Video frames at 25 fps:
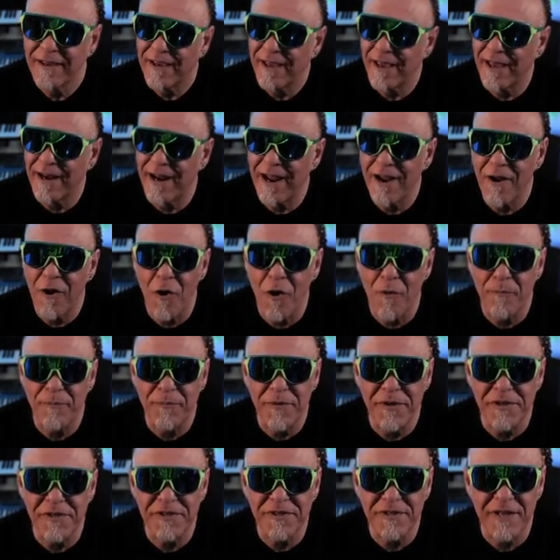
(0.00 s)
And I hope
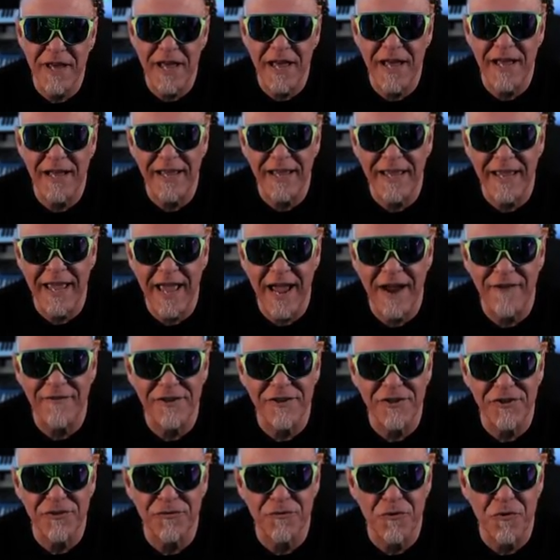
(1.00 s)
this uh,
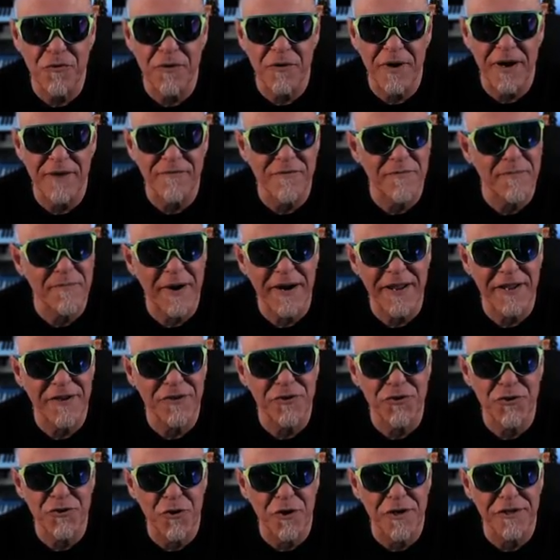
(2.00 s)
carries through and everybody
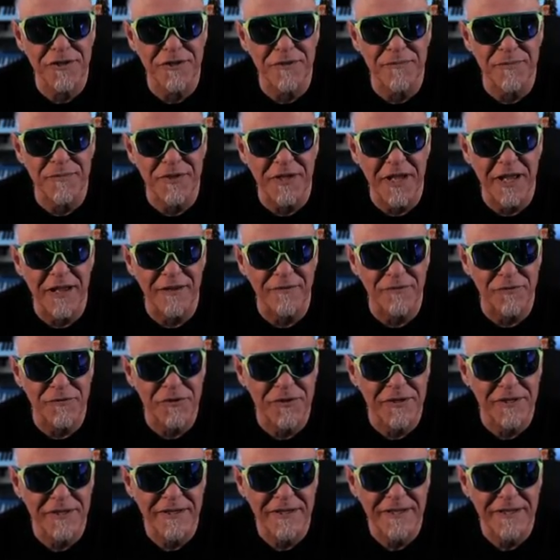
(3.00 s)
enjoys themselves.